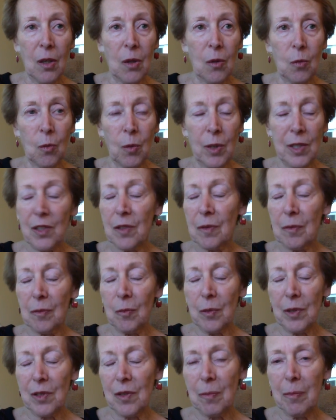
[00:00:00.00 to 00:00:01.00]

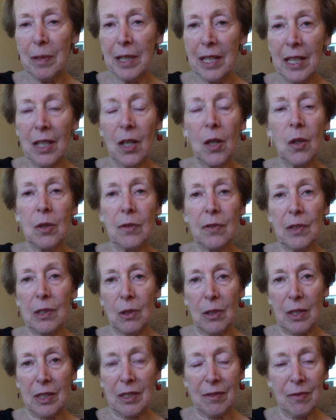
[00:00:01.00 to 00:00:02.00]
was being
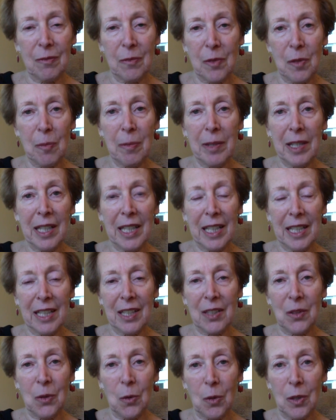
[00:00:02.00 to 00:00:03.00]
overlooked, was being
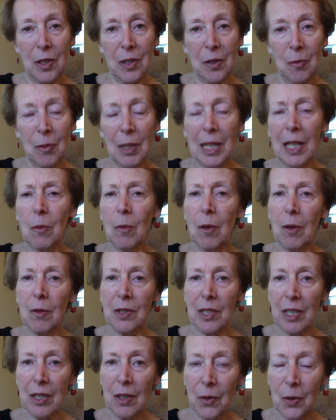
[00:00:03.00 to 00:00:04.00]
ignored. Well, I won't
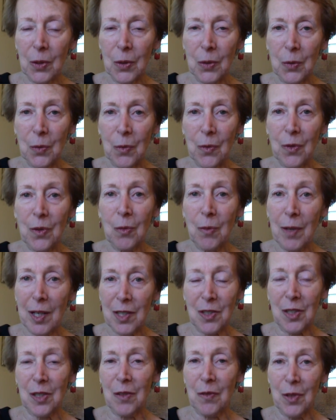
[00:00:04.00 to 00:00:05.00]
tell you the
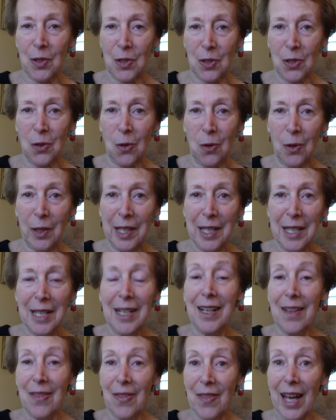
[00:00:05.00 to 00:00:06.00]
rest of the story.
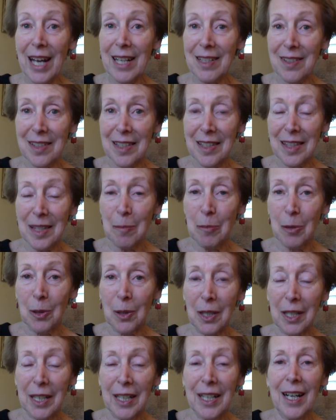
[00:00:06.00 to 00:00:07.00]
That's in the
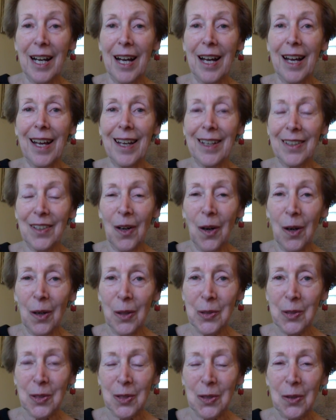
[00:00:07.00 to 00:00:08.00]
book and
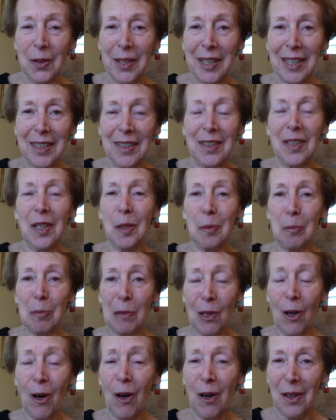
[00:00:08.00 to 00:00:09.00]
also in a
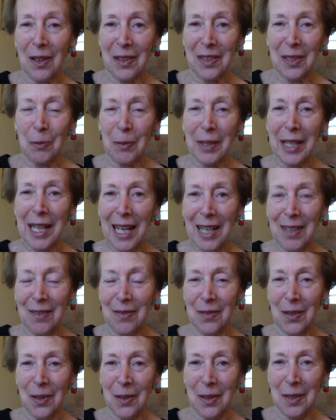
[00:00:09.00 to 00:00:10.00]
blog that we have
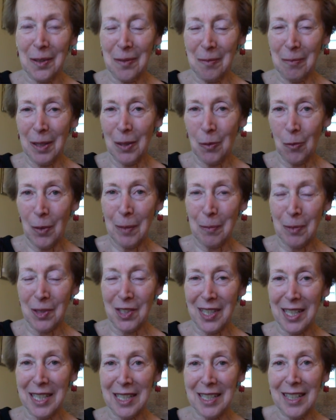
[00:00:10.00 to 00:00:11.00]
on my
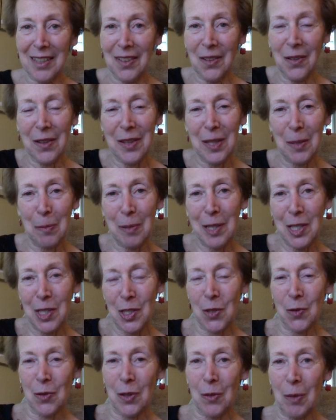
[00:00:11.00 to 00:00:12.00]
website and on the
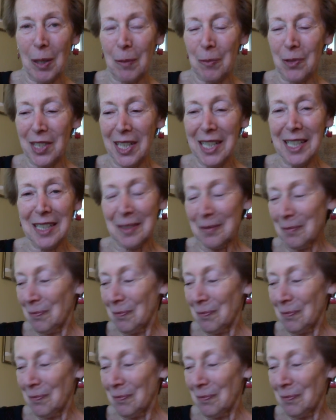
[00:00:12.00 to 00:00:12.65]
Peachtree website.